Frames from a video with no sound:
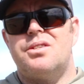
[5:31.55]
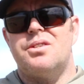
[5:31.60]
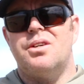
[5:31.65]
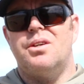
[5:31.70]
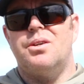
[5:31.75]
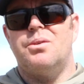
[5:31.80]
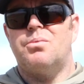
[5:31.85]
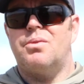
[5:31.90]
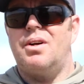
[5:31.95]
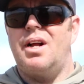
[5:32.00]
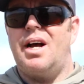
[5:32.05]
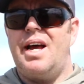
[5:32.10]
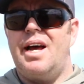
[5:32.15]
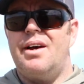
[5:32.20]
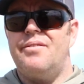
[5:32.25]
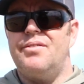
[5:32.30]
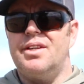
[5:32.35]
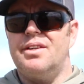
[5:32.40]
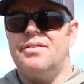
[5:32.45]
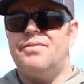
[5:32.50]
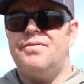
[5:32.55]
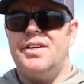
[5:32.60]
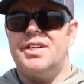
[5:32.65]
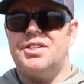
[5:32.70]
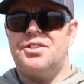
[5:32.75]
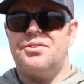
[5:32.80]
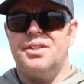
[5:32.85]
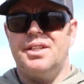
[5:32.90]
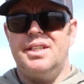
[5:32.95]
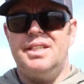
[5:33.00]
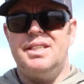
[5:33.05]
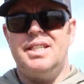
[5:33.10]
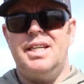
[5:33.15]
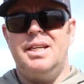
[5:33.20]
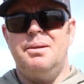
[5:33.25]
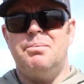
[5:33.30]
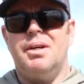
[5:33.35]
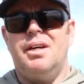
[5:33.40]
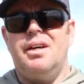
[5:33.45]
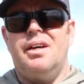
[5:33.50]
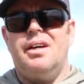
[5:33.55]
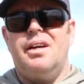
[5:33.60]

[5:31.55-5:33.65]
so we're not having to fish really deep.